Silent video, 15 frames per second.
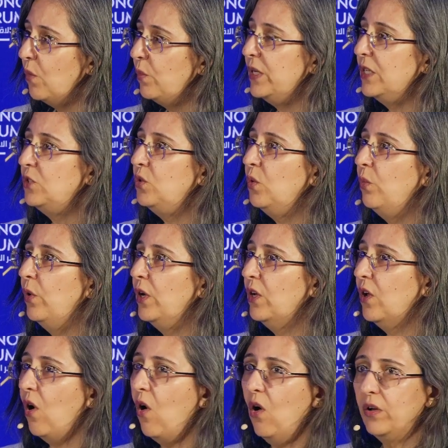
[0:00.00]
We need to
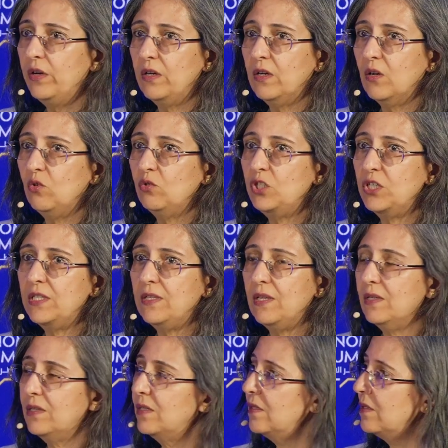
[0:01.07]
work on
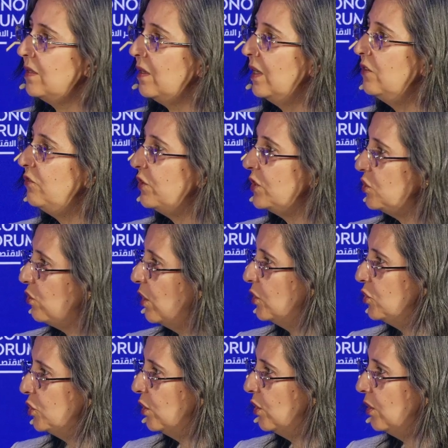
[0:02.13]
logistics
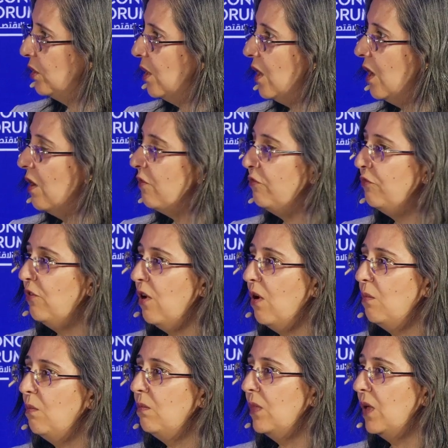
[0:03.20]
infrastructure
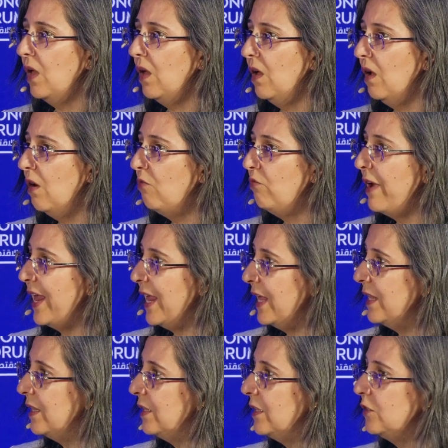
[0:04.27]
from
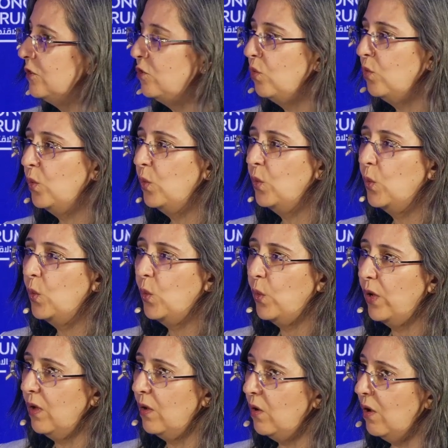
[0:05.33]
rail
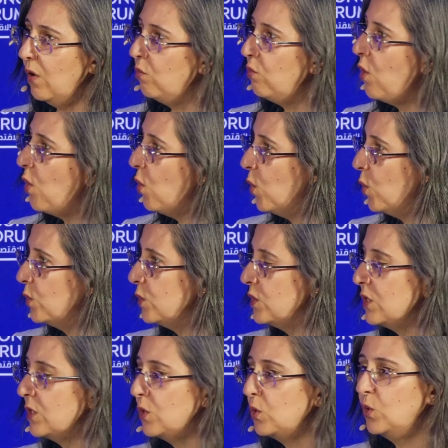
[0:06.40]
to
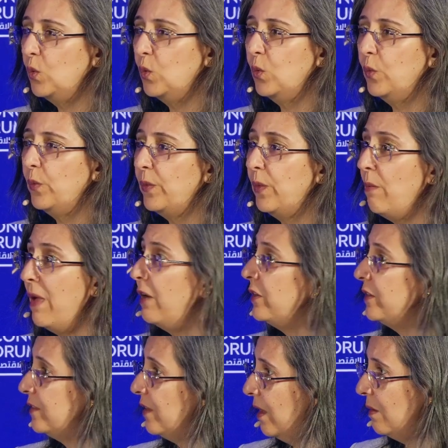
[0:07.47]
roads to the
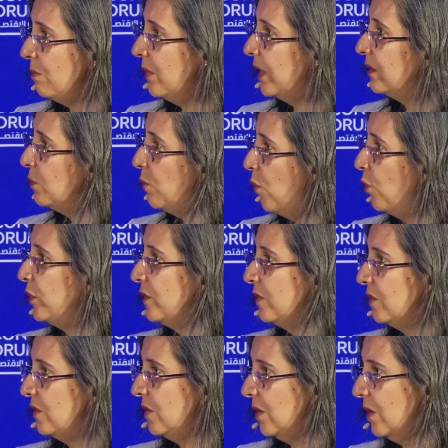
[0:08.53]
maritime and
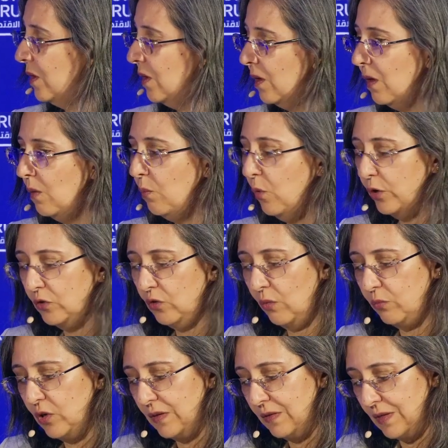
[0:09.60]
port
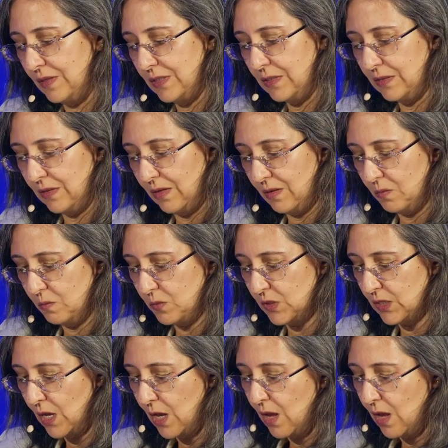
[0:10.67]
community systems,